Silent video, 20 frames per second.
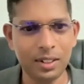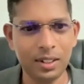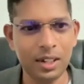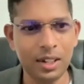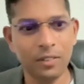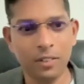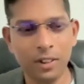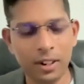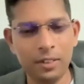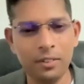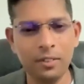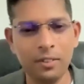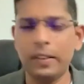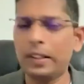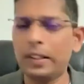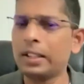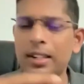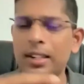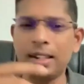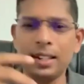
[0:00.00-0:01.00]
Even if
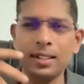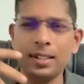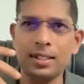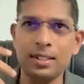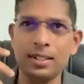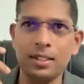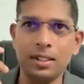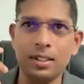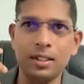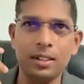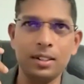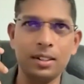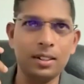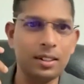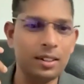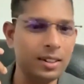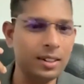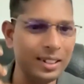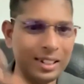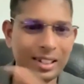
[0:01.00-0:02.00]
whether it is
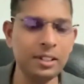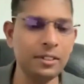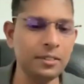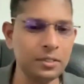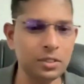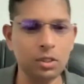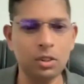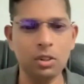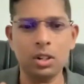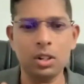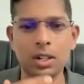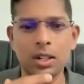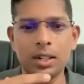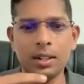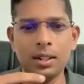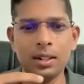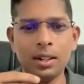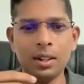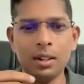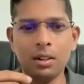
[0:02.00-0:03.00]
leaves
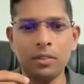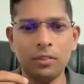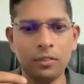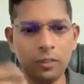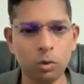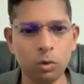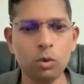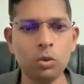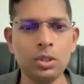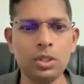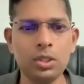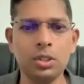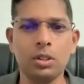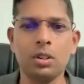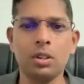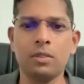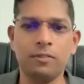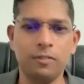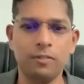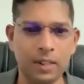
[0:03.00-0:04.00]
or fruits
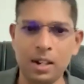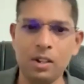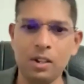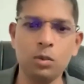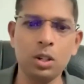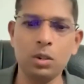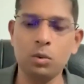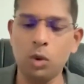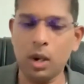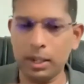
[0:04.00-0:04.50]
or flower,